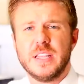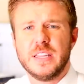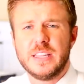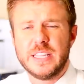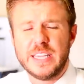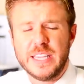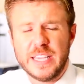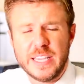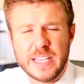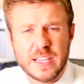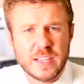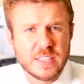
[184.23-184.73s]

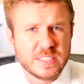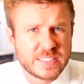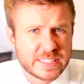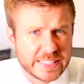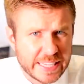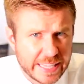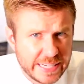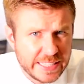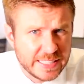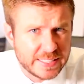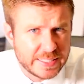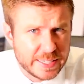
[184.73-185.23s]
the
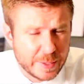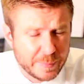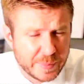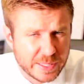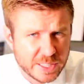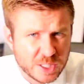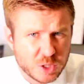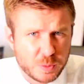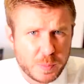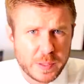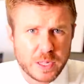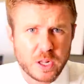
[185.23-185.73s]
skinny
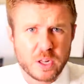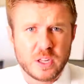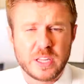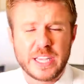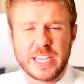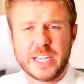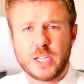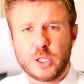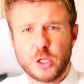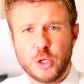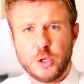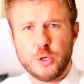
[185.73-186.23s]
stimulus bill
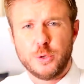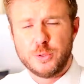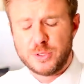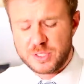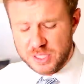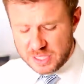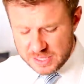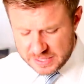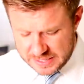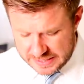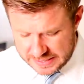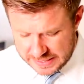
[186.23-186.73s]

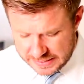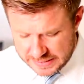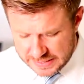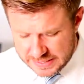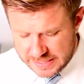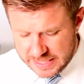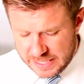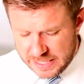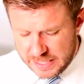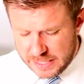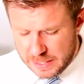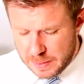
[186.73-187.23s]
includes
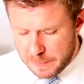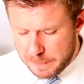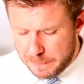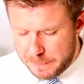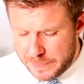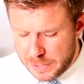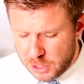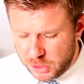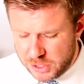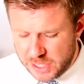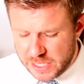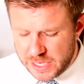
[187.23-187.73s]
sixteen
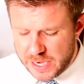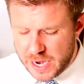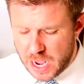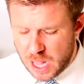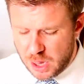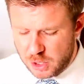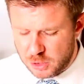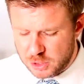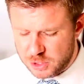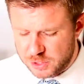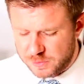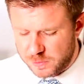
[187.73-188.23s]
billion
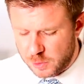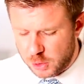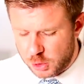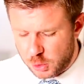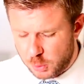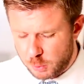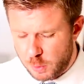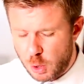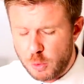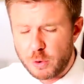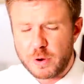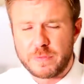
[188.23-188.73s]
dollars for
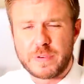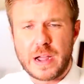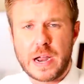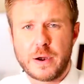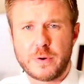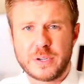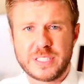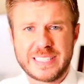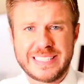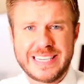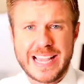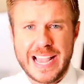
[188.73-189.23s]

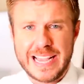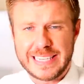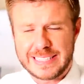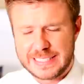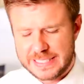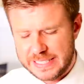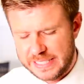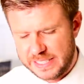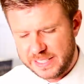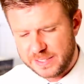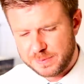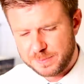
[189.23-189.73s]
coronavirus
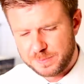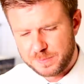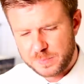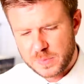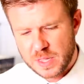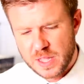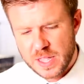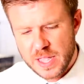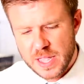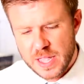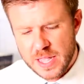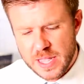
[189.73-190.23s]
testing.
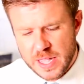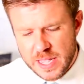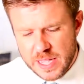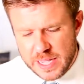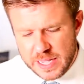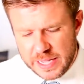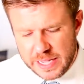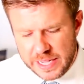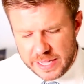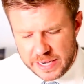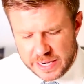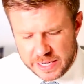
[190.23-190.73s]

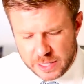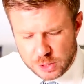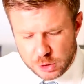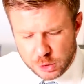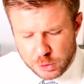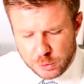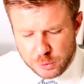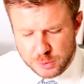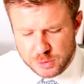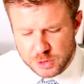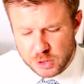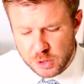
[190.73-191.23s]
It
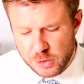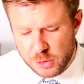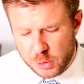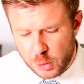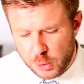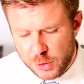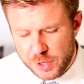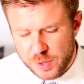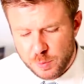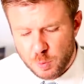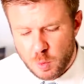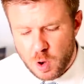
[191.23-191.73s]
includes
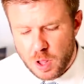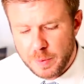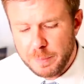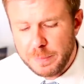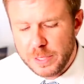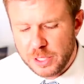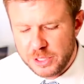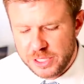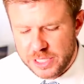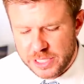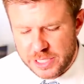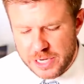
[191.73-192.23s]
thirty-one
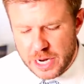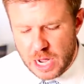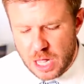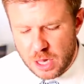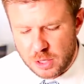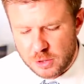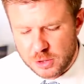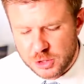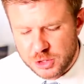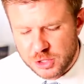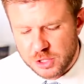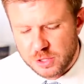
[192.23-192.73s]
billion
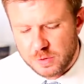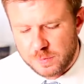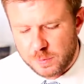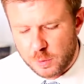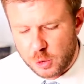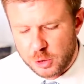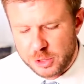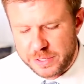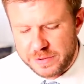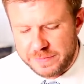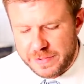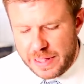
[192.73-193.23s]
dollars
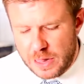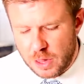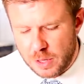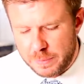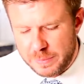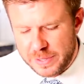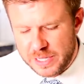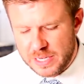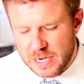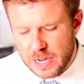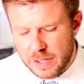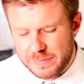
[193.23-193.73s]
for
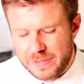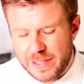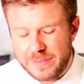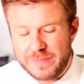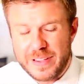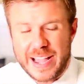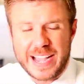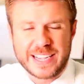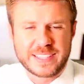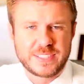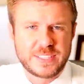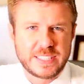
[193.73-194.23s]
development of a
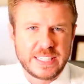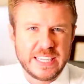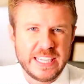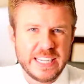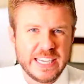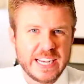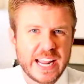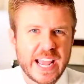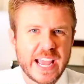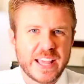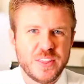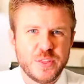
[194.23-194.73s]

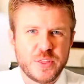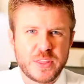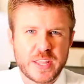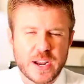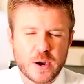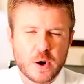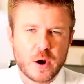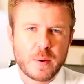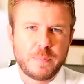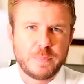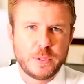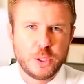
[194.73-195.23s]
vaccine and
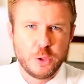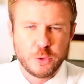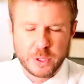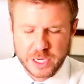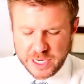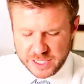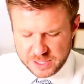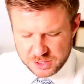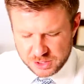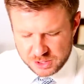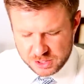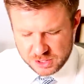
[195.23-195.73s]

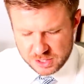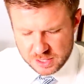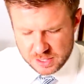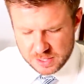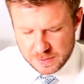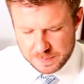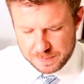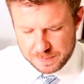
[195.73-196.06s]
therapeutics.